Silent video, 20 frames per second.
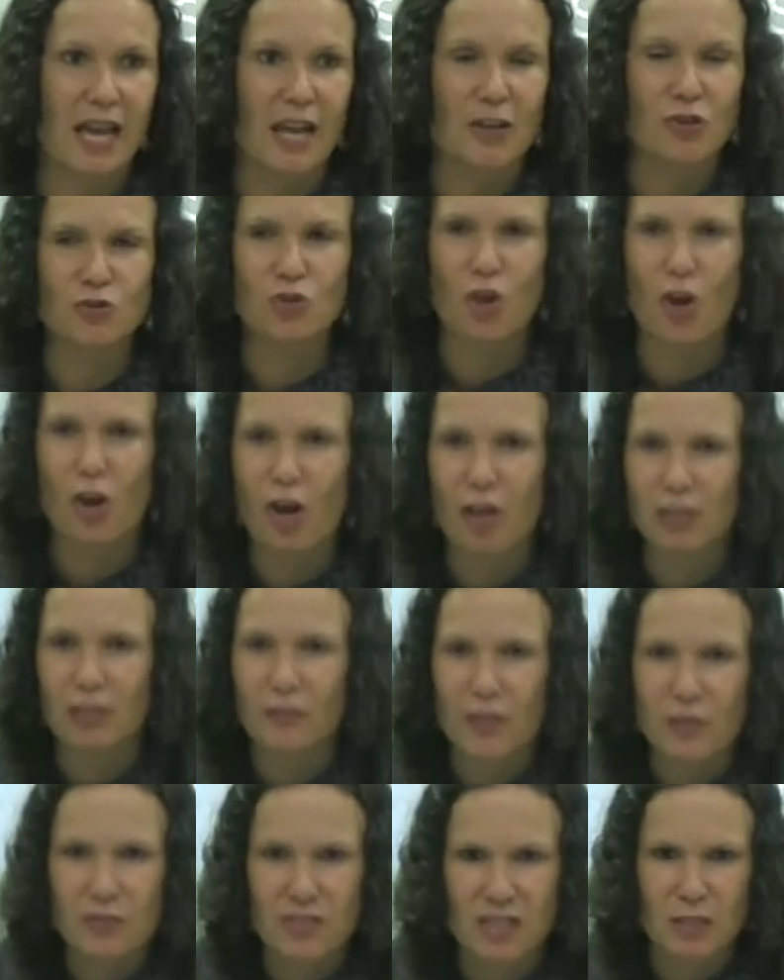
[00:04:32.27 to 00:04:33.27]
I used all
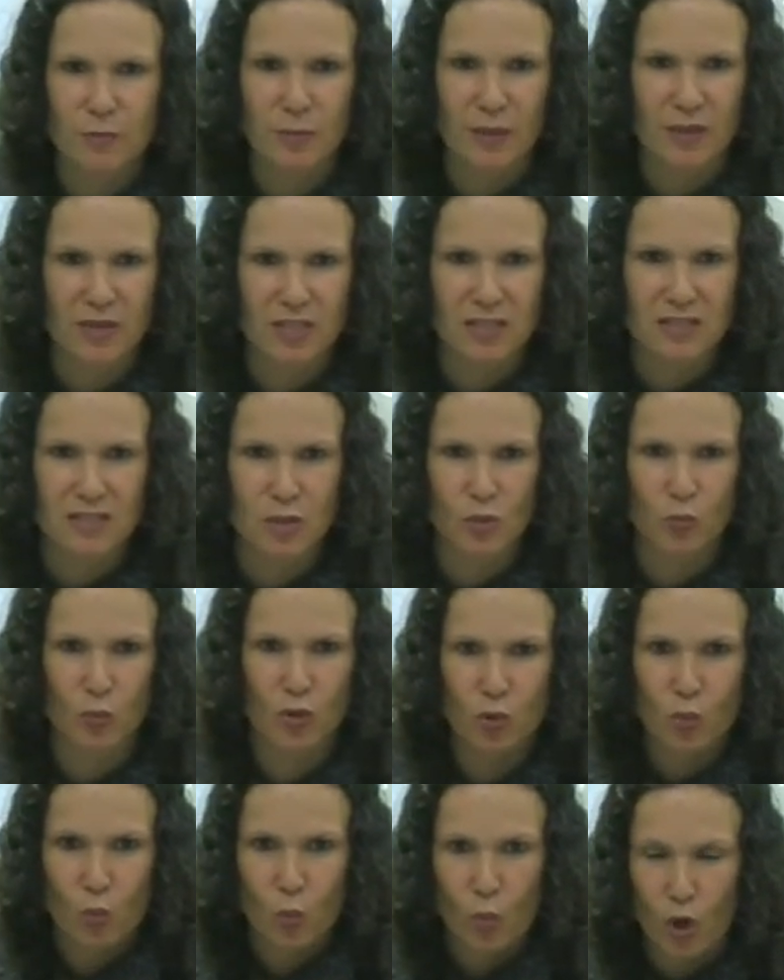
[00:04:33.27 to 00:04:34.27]
of those experiences
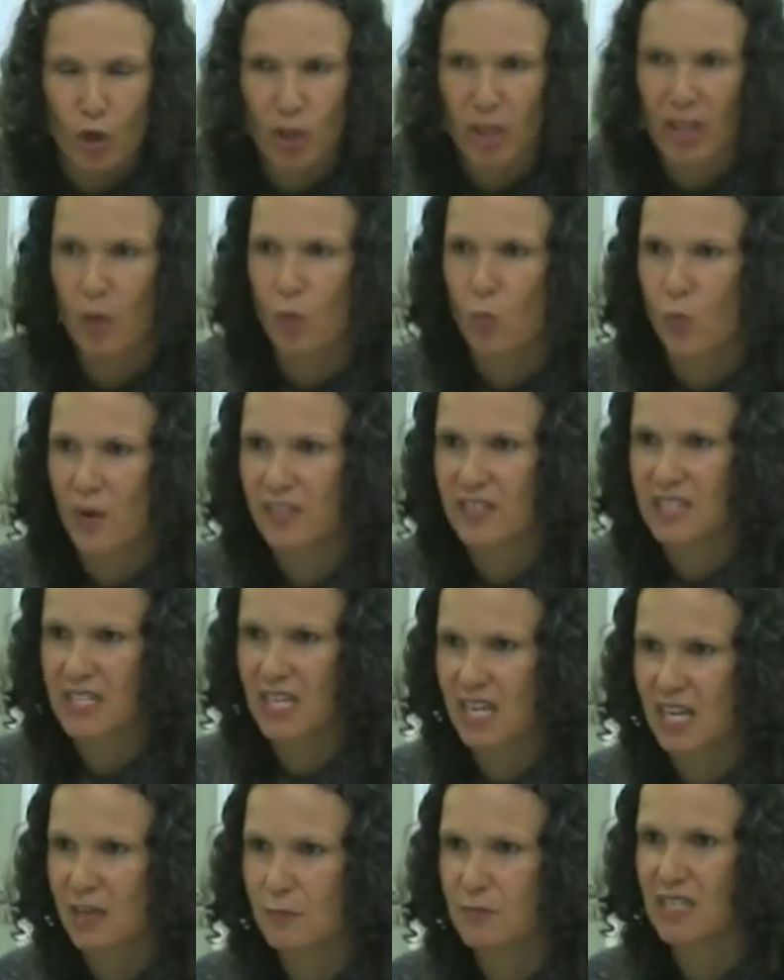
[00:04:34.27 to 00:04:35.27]
with working with
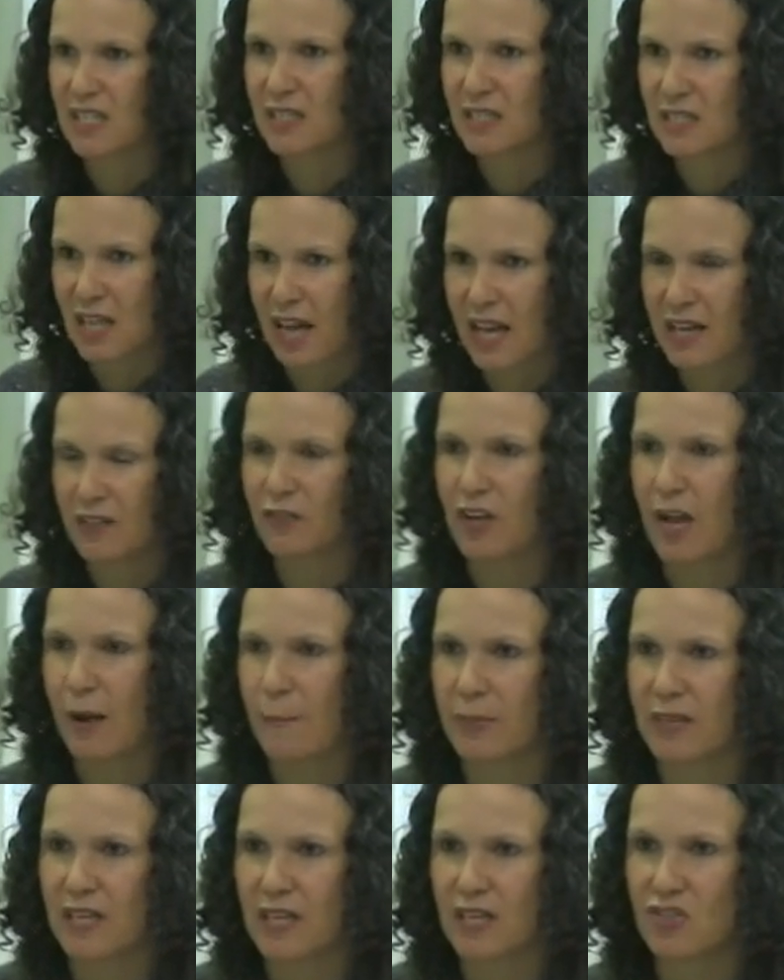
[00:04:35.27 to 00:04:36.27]
teams inside of
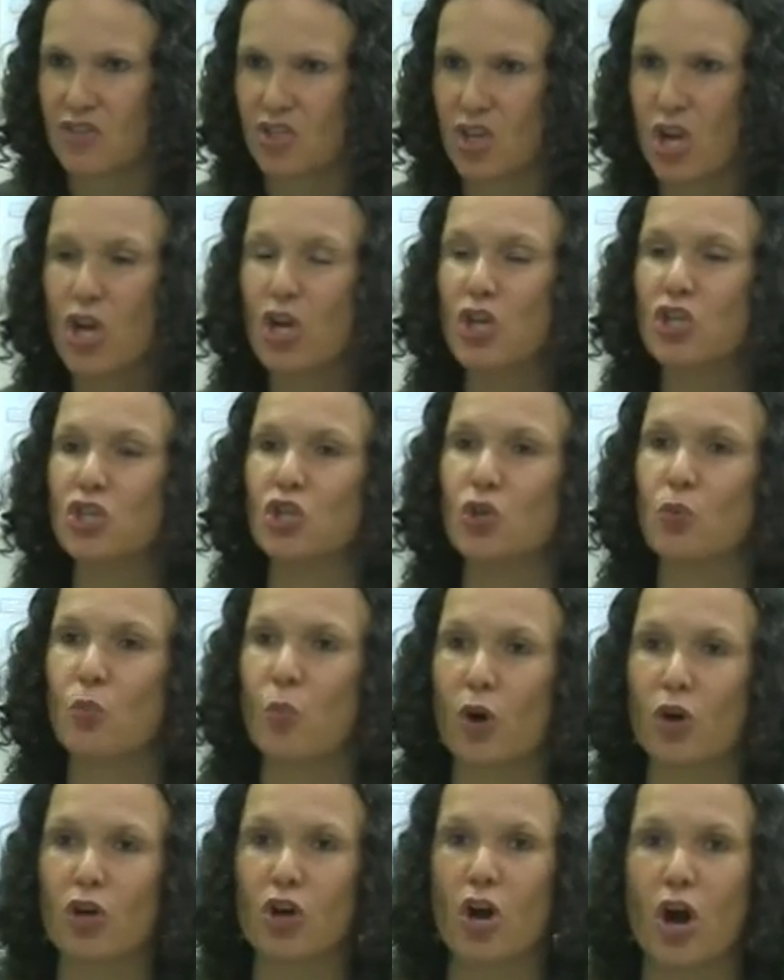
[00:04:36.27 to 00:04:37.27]
companies to
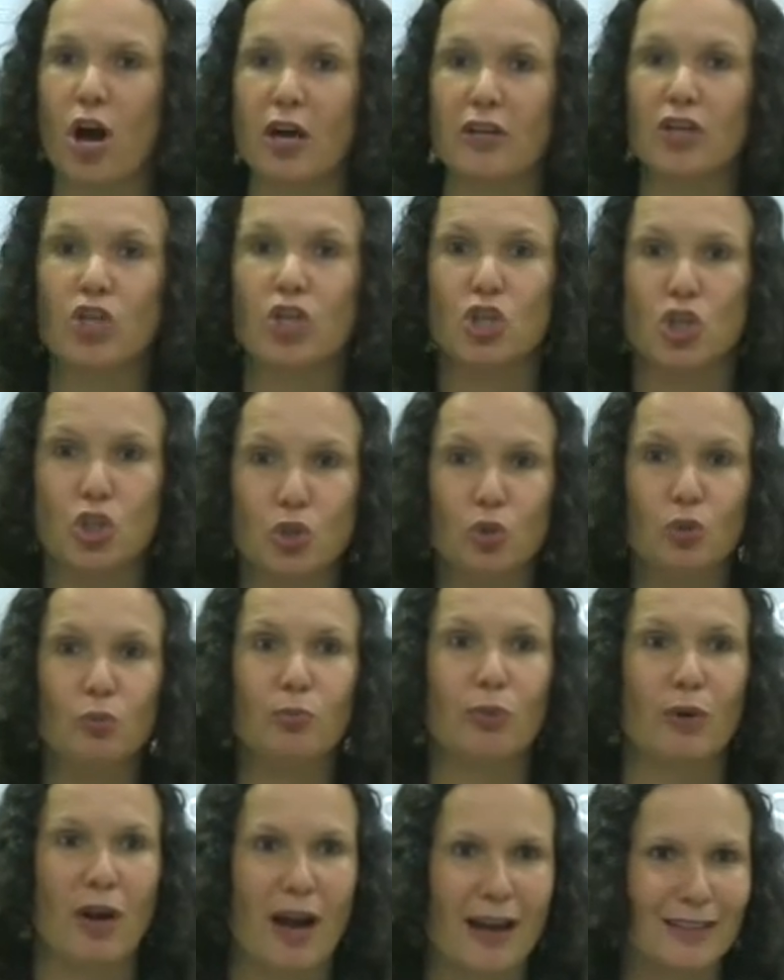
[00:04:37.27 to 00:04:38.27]
work on new
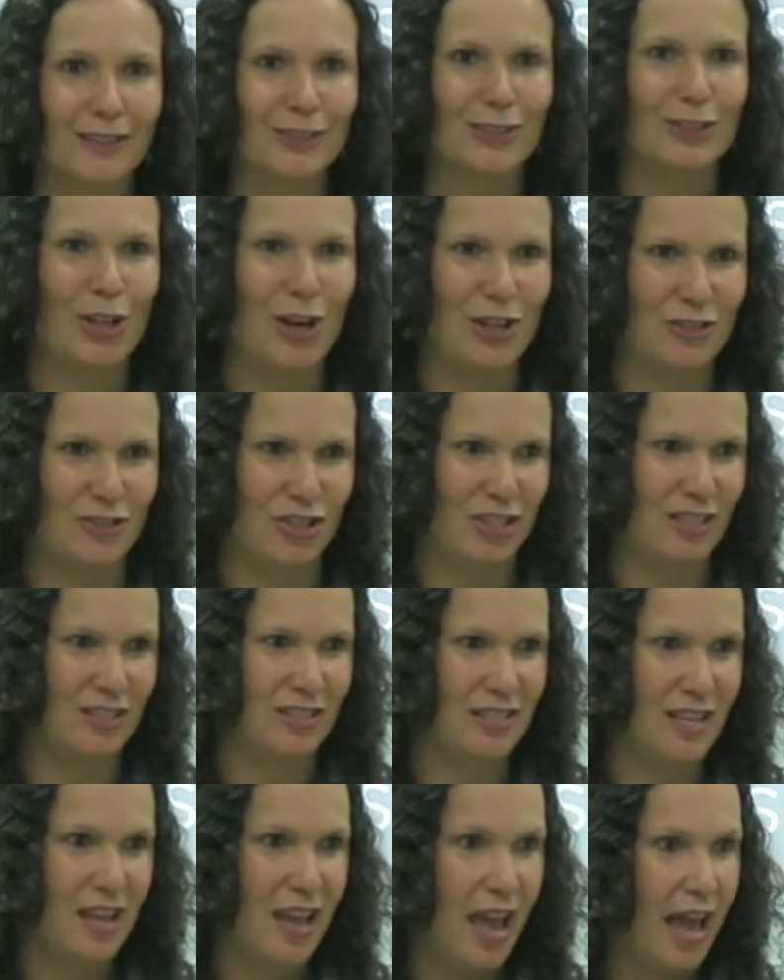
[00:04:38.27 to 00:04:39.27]
product
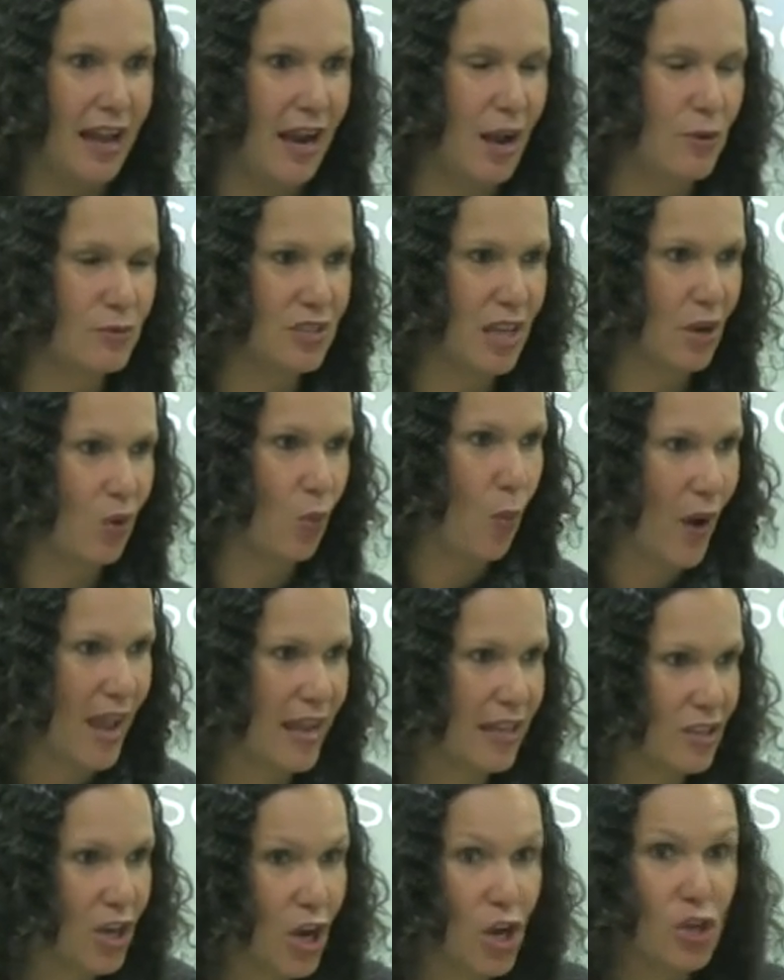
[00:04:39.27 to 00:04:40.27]
launches. And I was like,
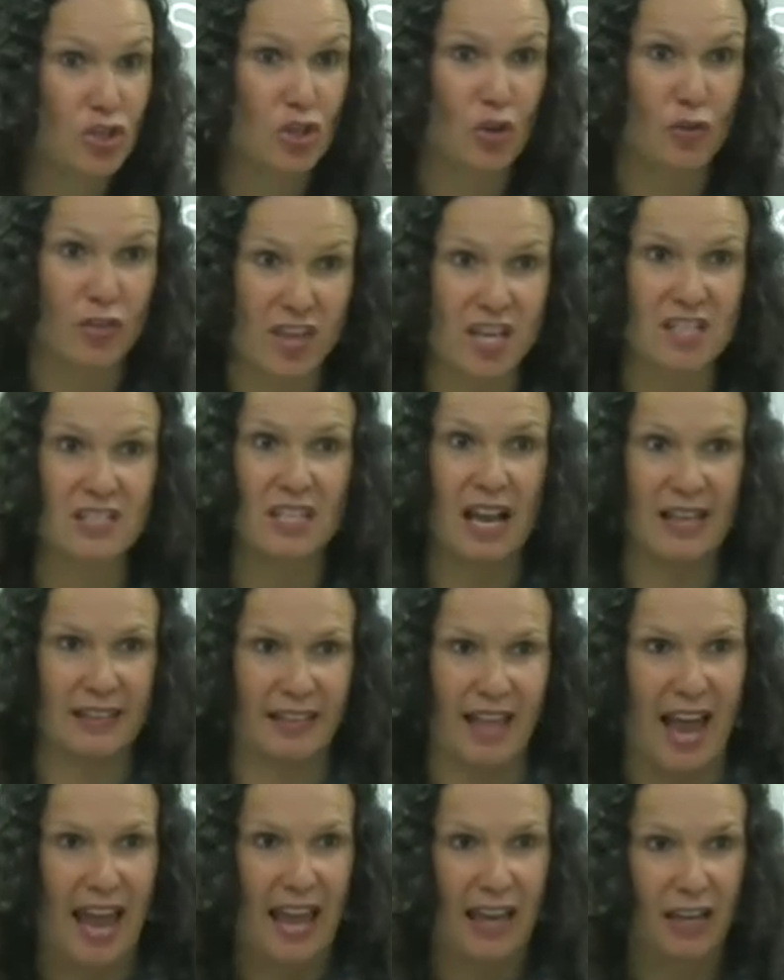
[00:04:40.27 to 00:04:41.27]
wait, so this I
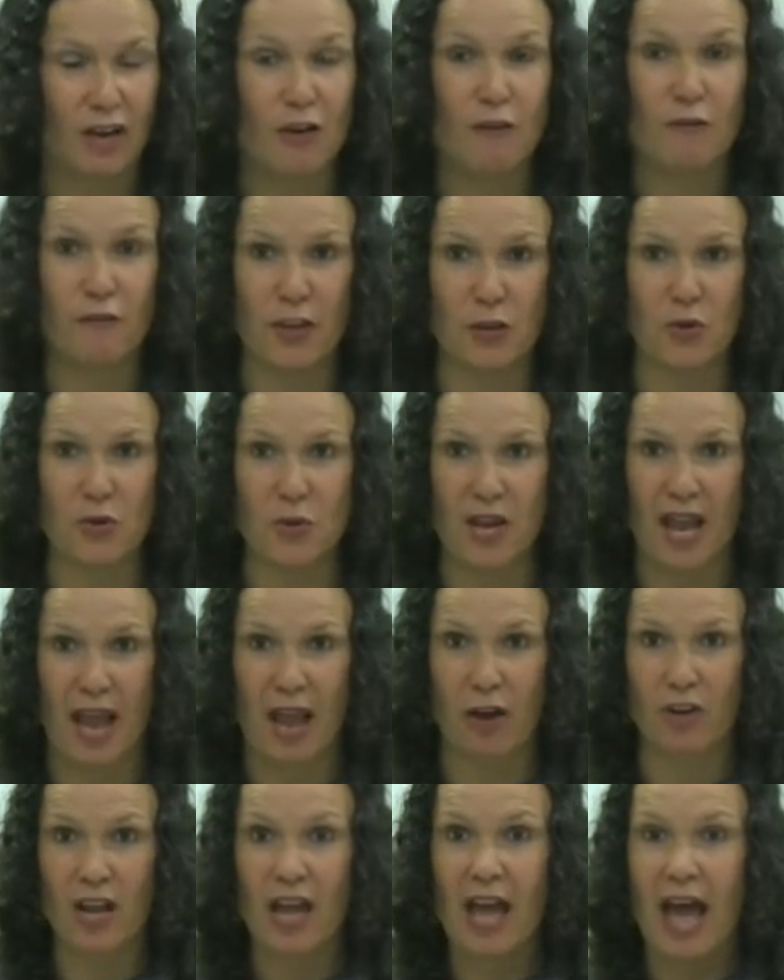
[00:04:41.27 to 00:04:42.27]
like, figuring
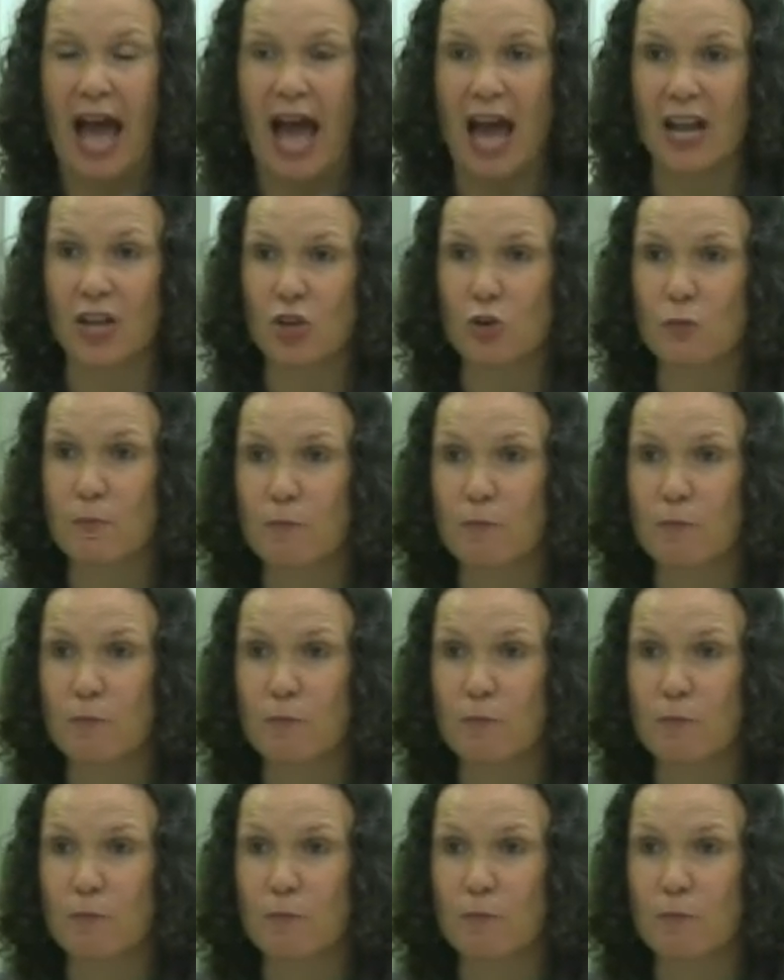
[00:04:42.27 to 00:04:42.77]
out how do you